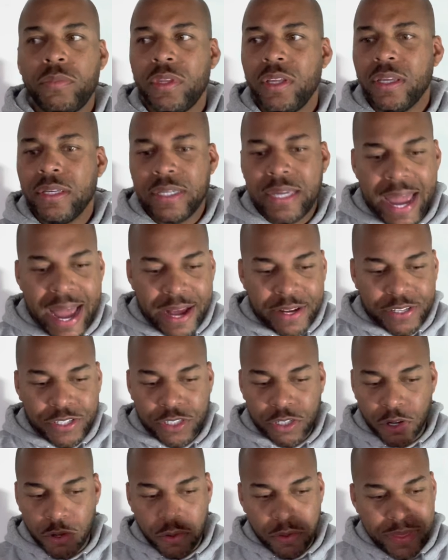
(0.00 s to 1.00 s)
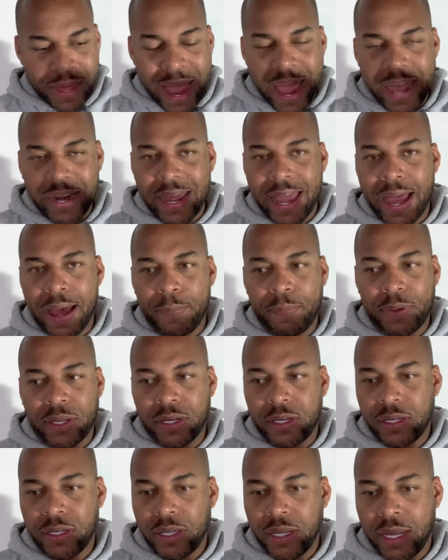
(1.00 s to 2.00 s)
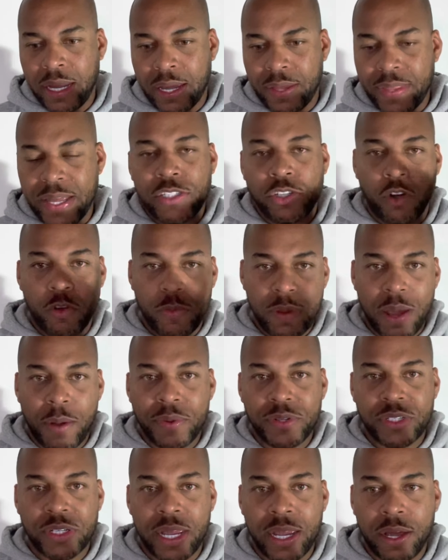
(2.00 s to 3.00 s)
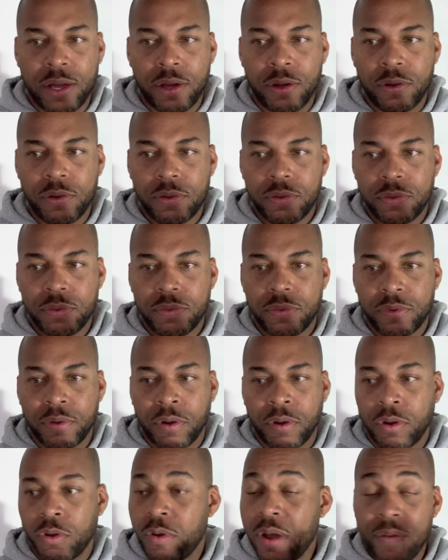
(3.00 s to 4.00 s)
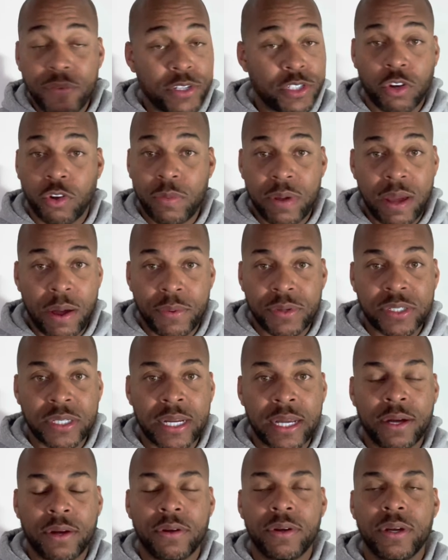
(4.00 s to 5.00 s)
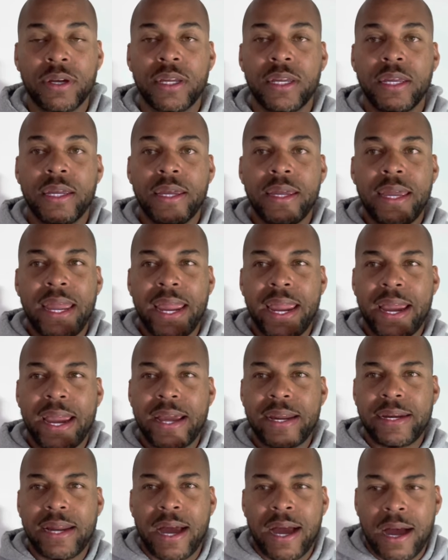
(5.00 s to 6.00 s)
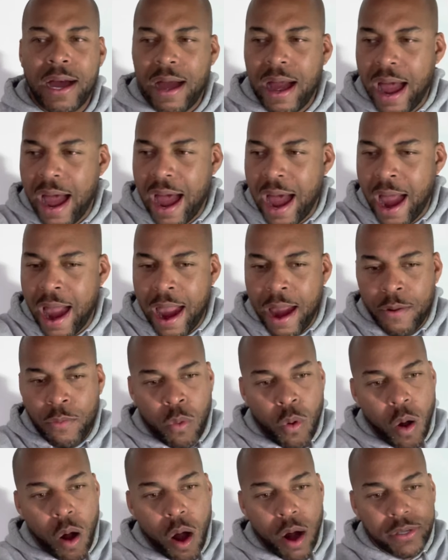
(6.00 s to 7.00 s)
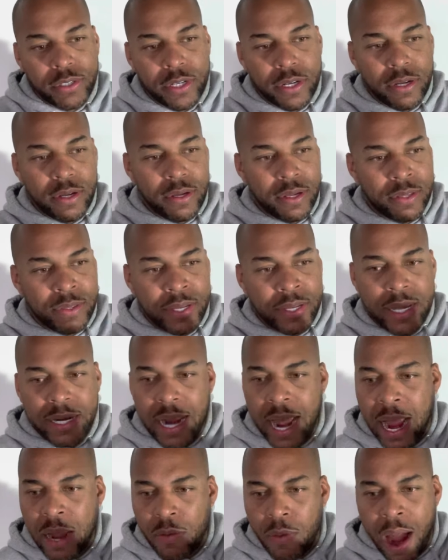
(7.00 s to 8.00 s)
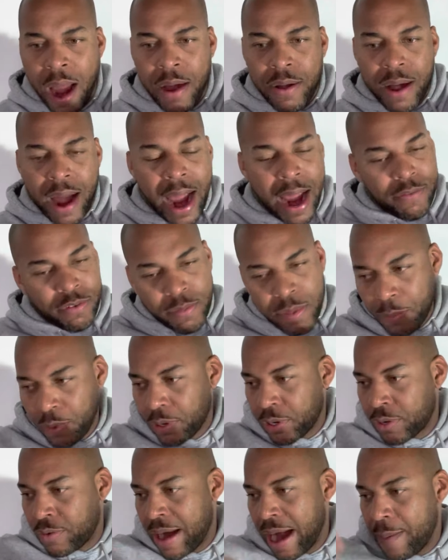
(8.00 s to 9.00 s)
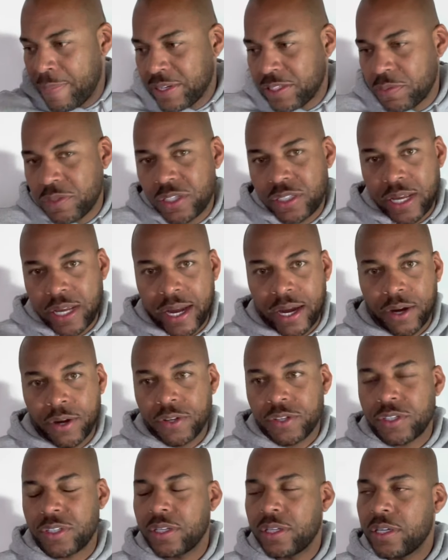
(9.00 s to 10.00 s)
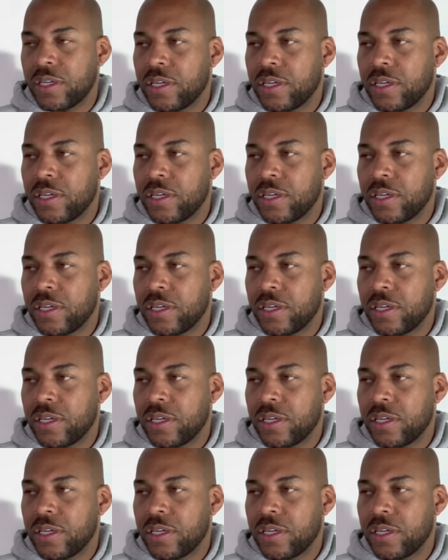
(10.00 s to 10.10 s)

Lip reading: yeah, so that happened, and they told me I was in hell, or whoever told me I was in hell. And I walked, then I remember grabbing some stairs,